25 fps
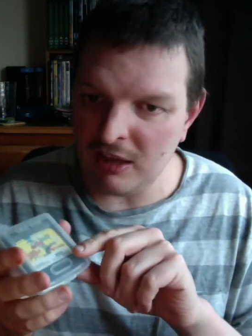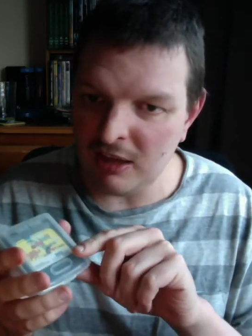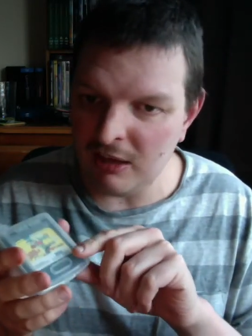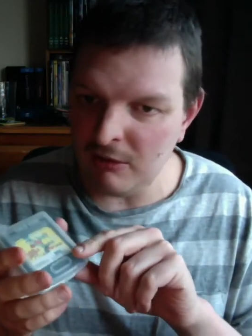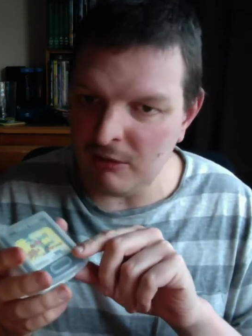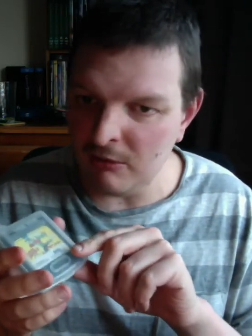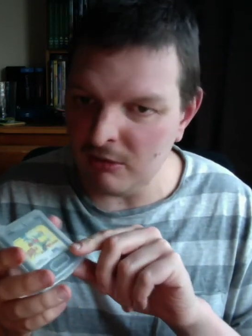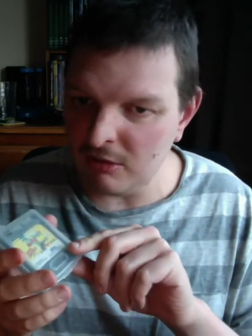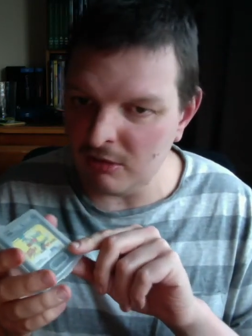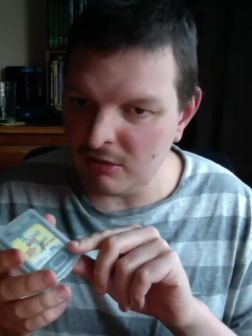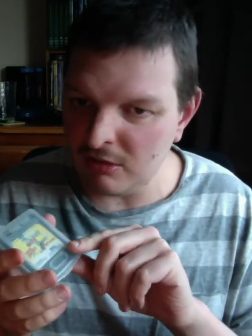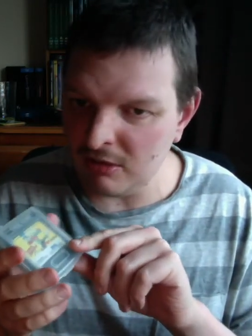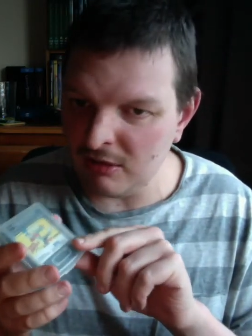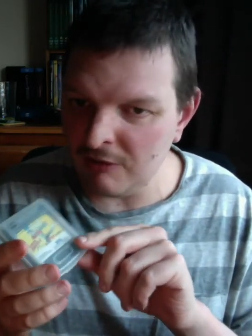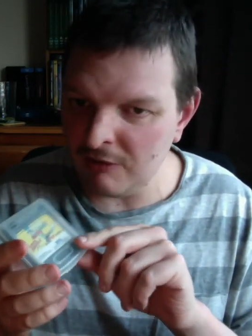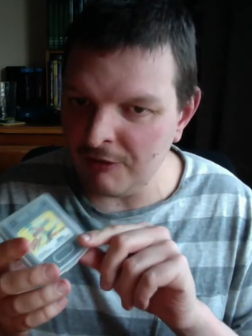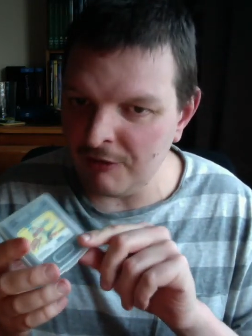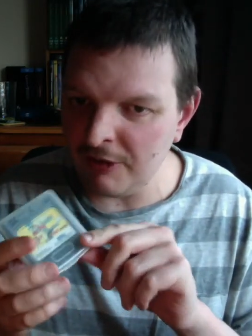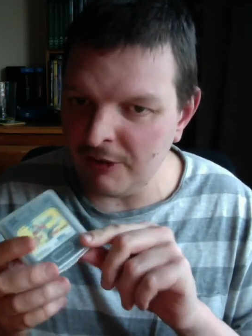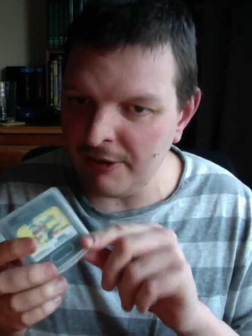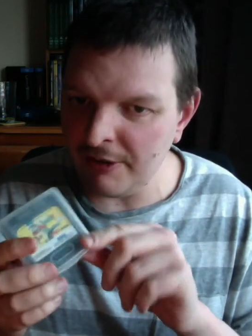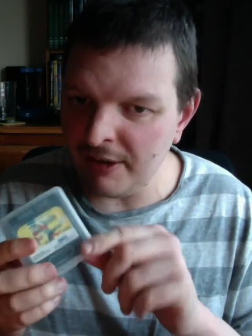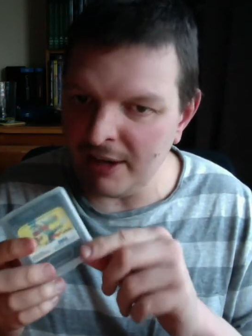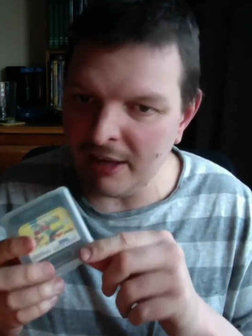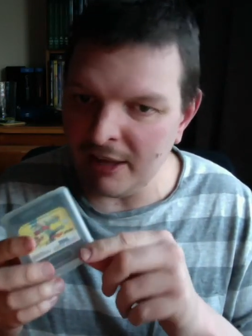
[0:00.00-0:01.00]
it was a
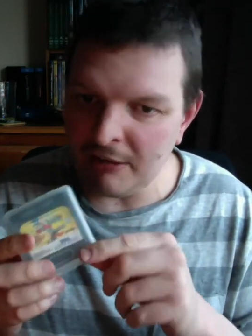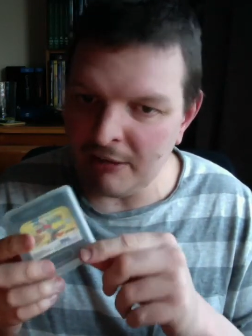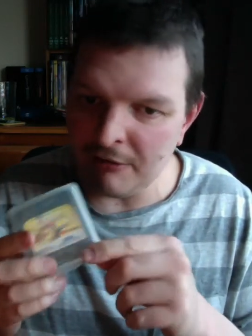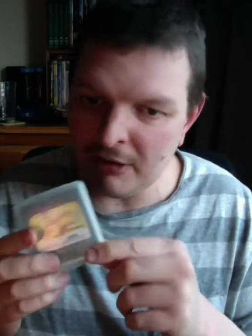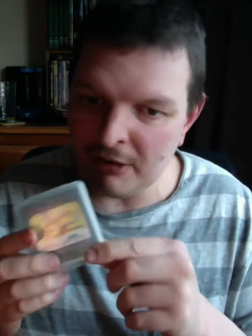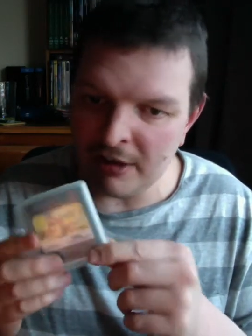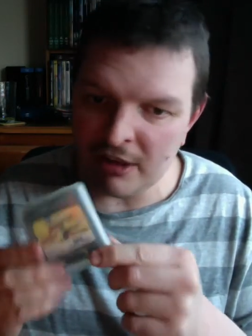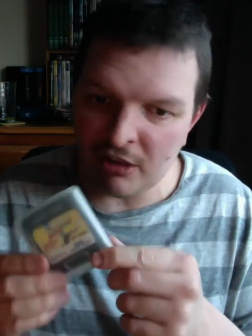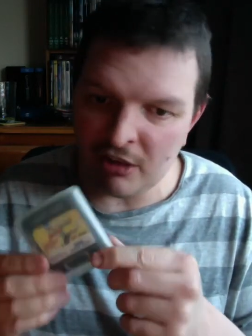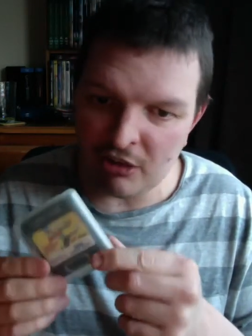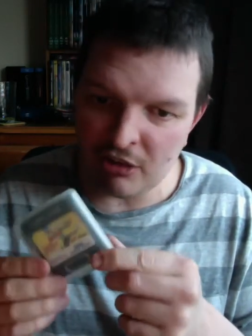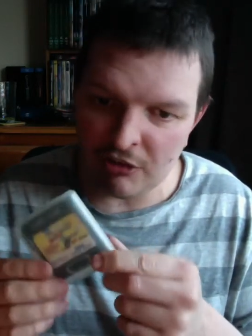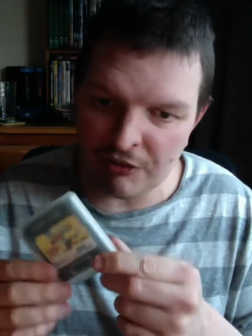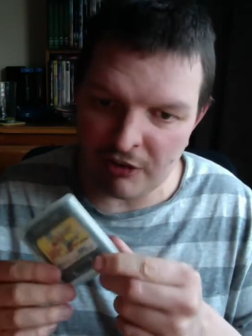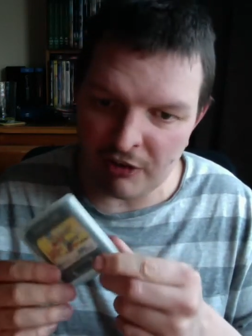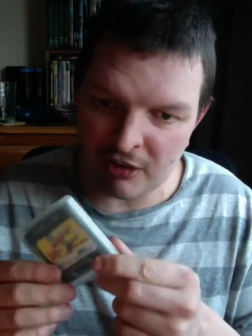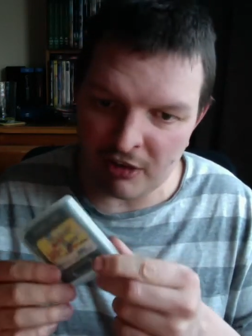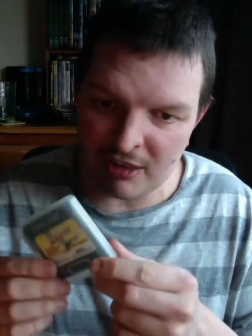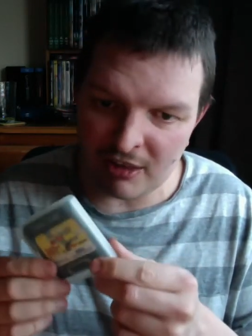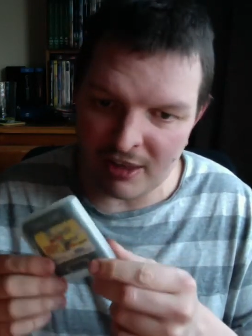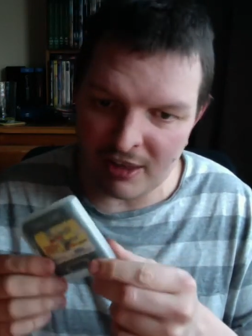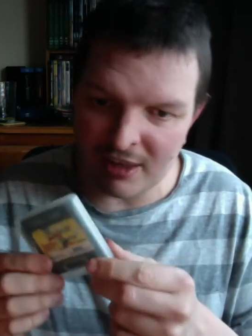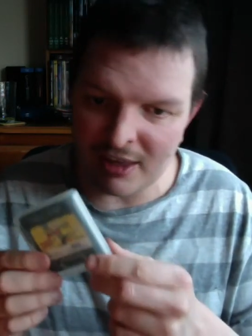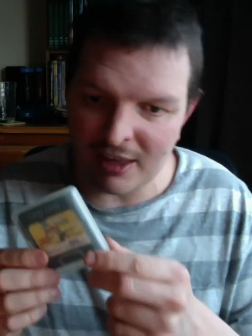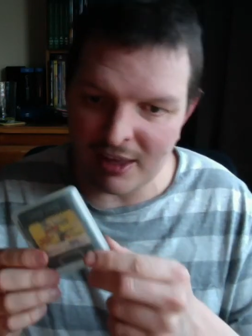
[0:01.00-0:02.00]
very late release for the
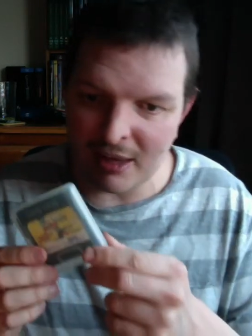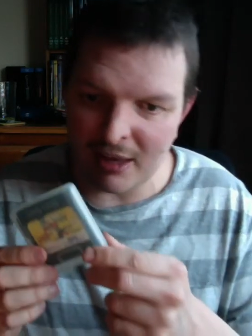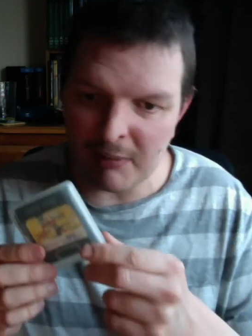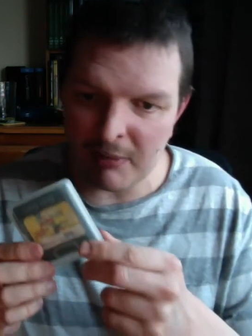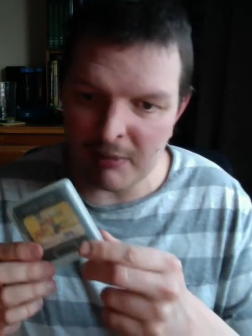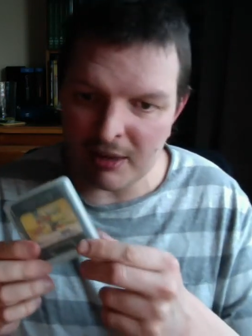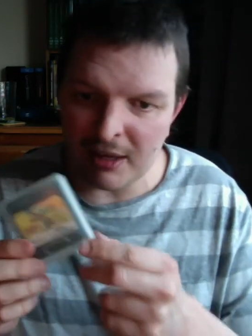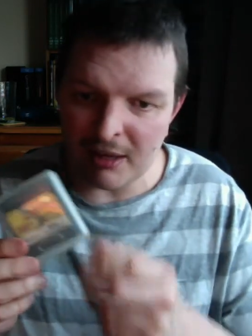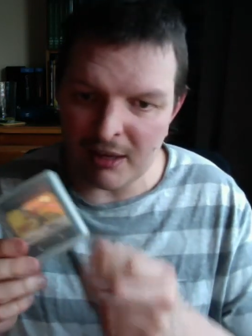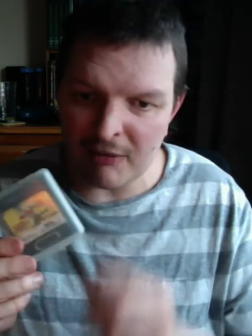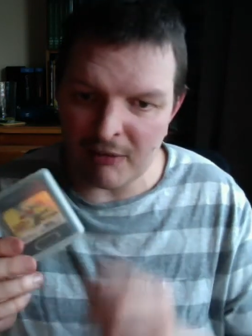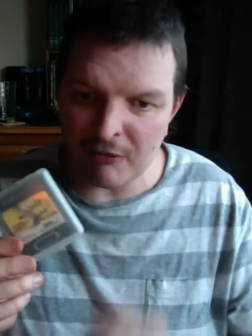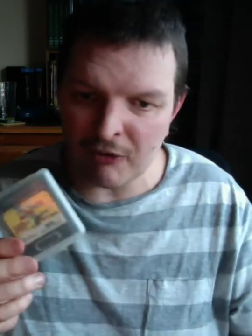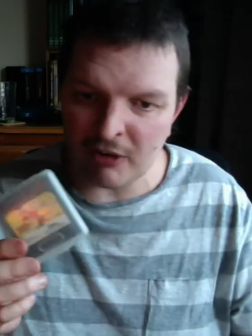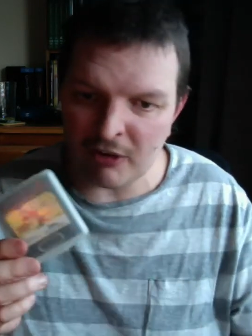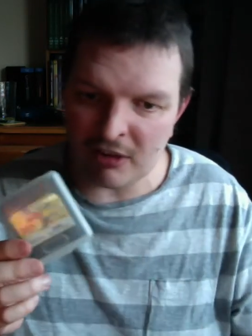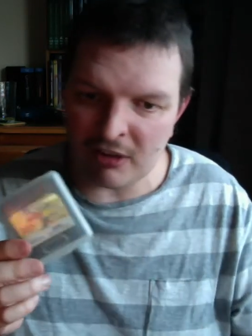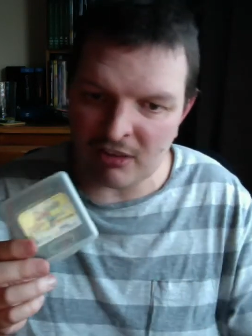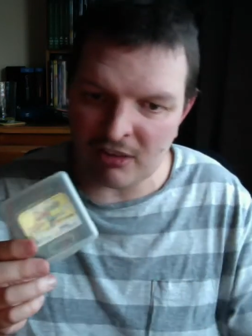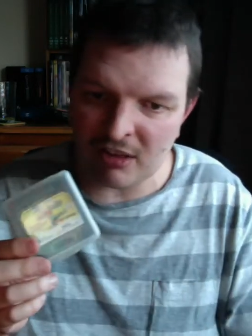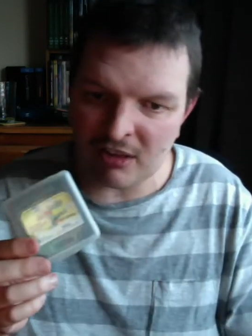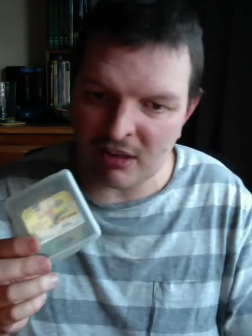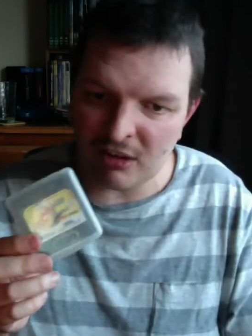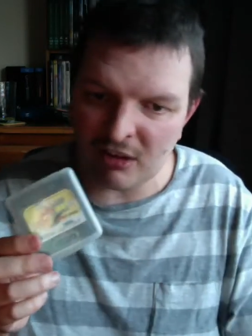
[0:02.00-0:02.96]
Sega Game Gear, released in